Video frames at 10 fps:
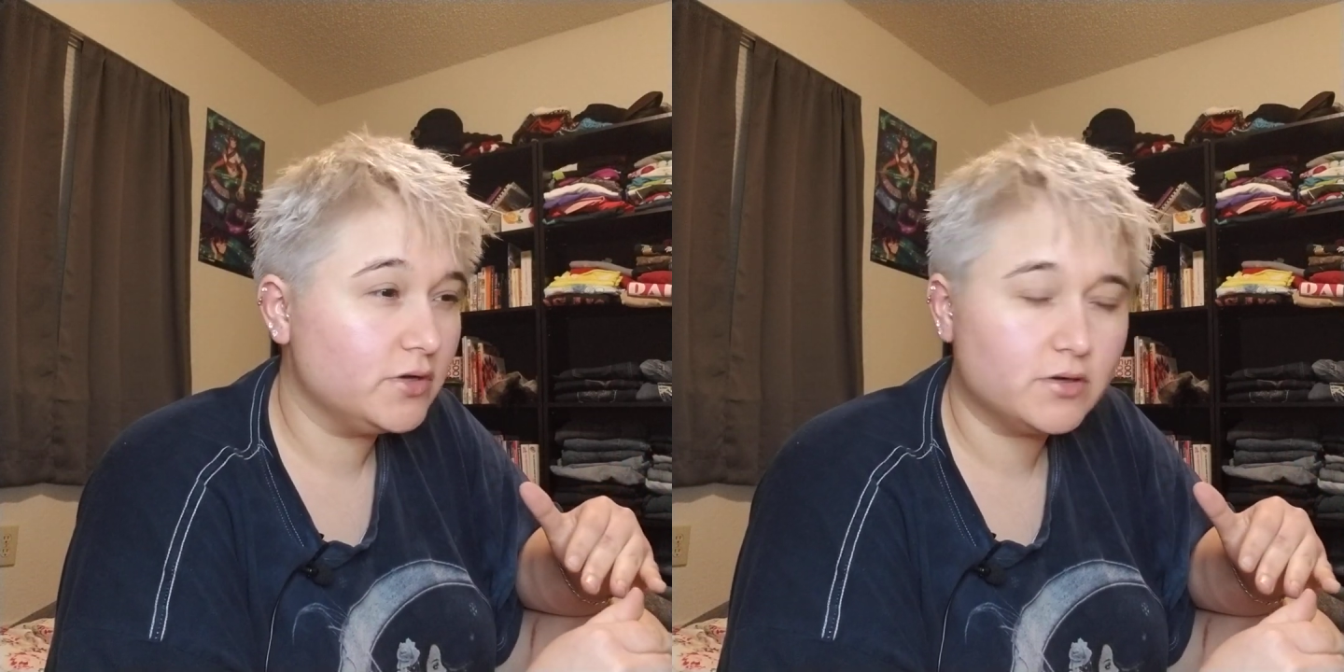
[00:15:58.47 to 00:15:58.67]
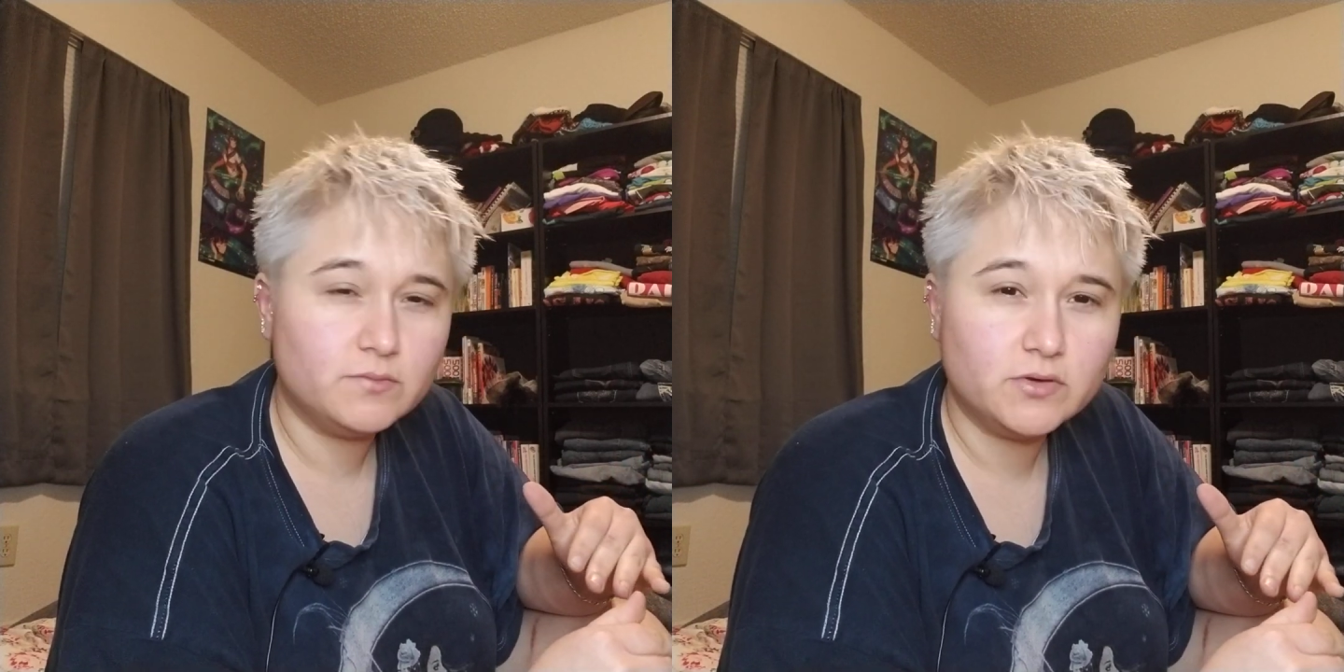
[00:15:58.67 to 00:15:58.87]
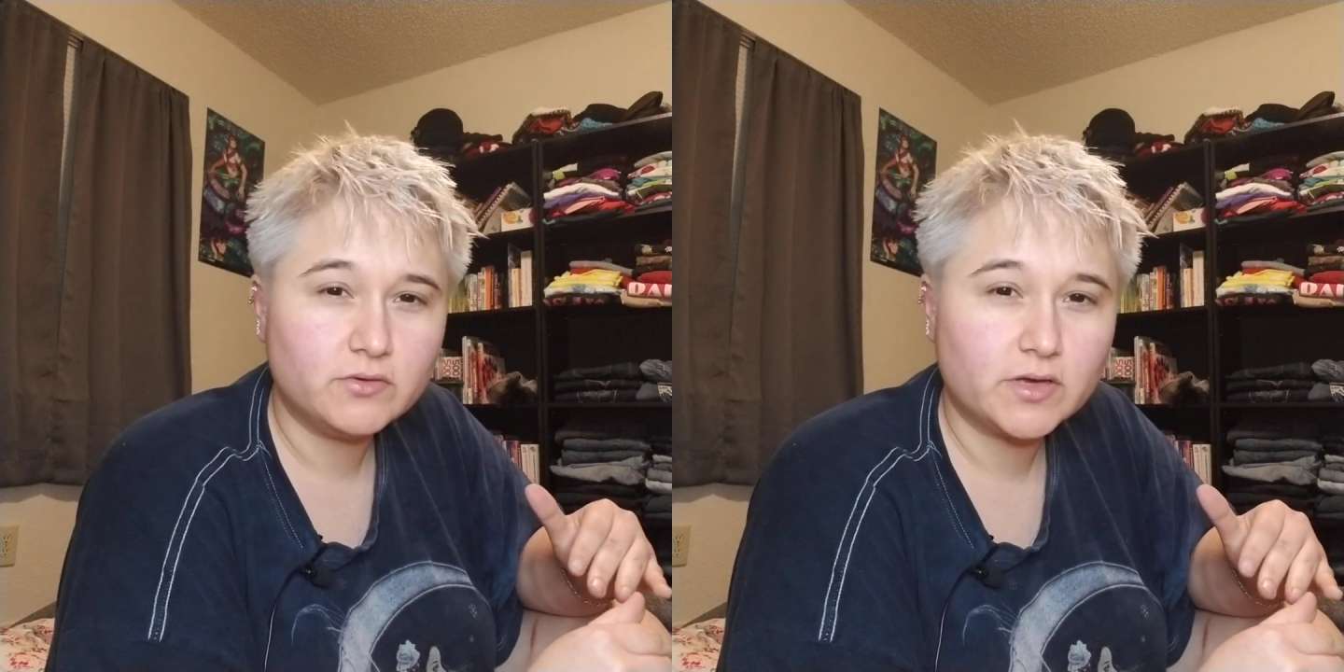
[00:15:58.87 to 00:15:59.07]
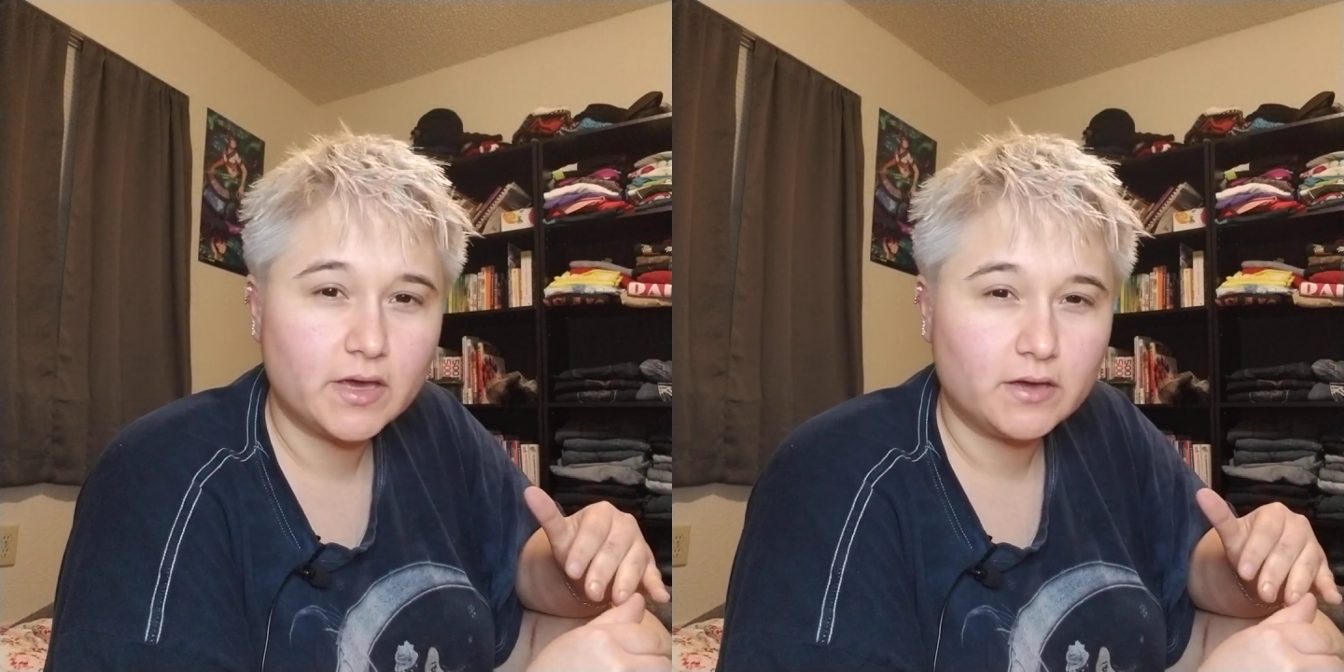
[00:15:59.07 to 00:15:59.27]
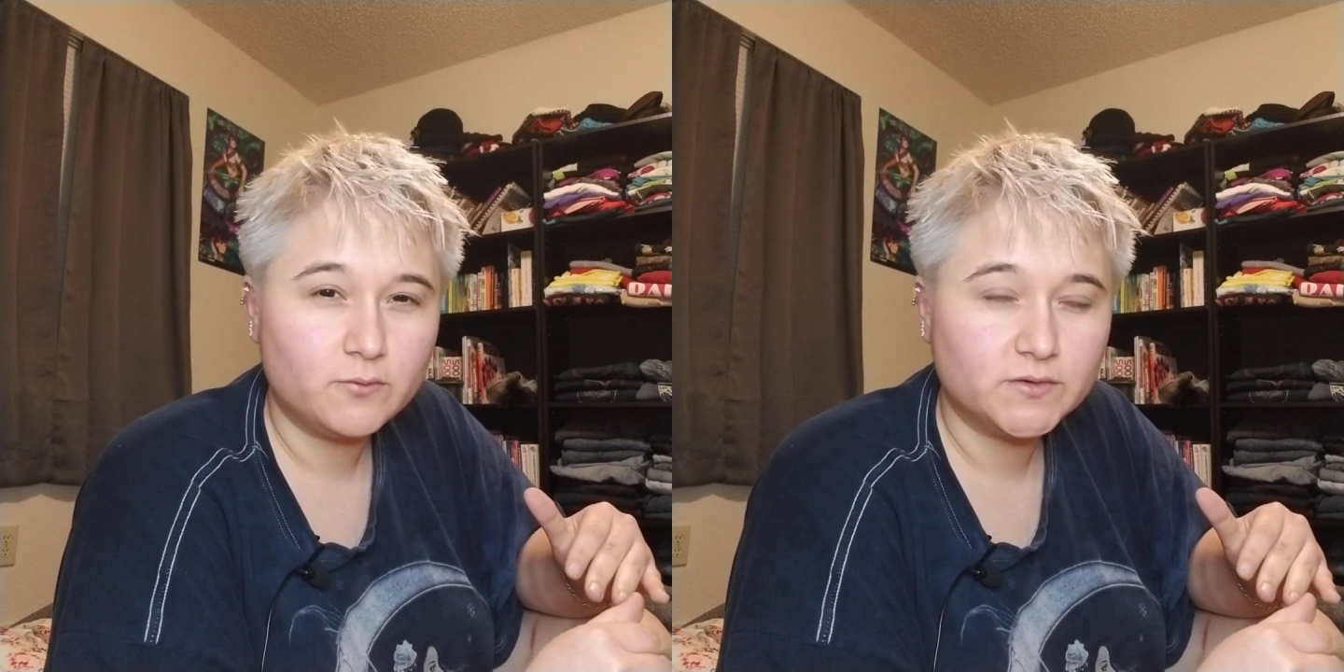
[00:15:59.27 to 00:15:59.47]

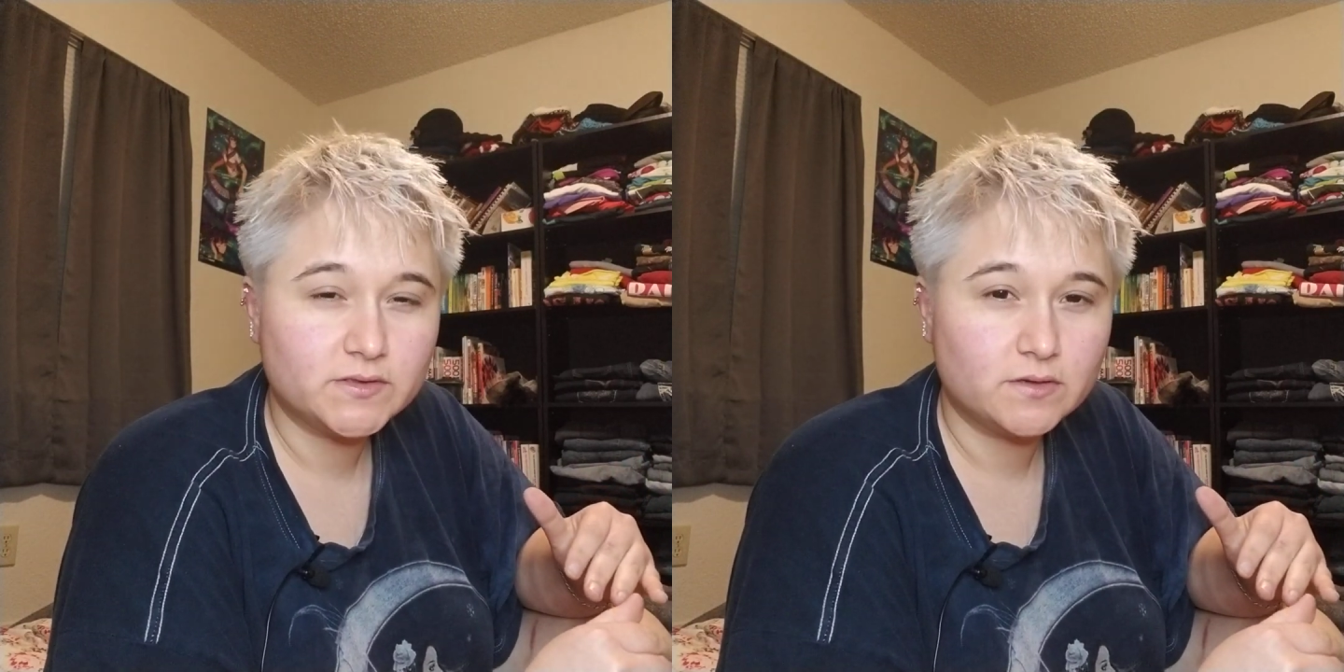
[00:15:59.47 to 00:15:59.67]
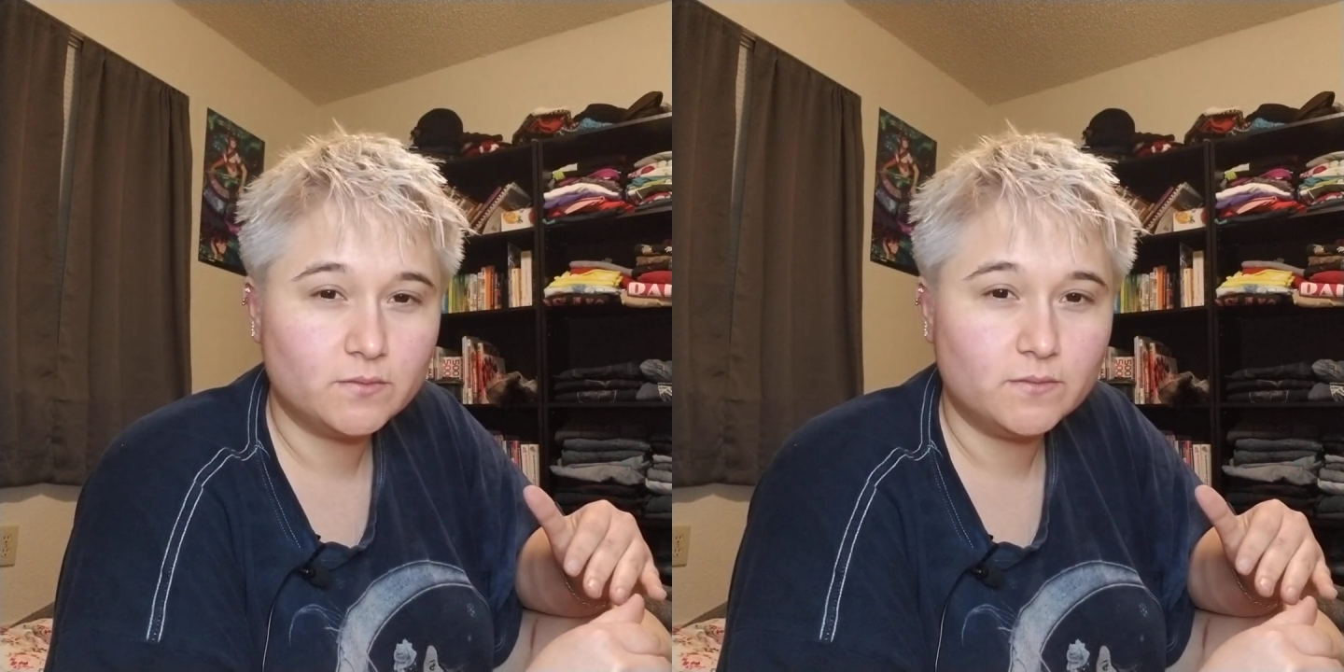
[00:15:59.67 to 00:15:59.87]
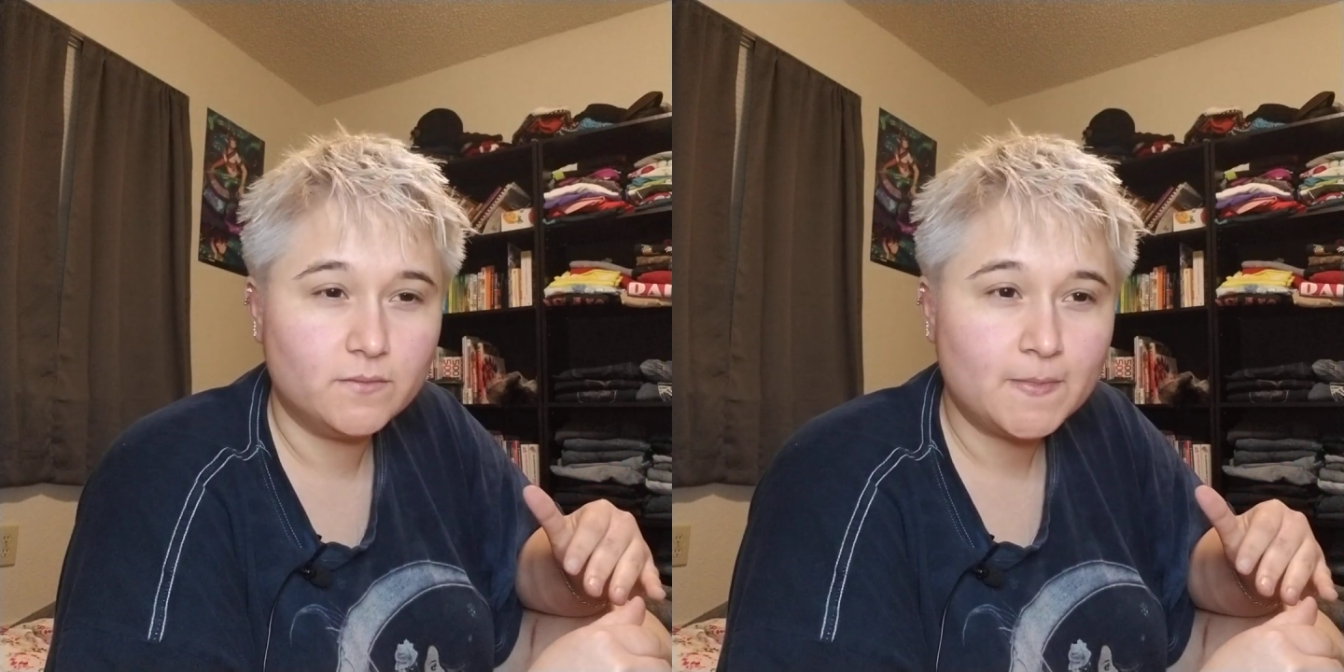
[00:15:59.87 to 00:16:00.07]
communicate with some,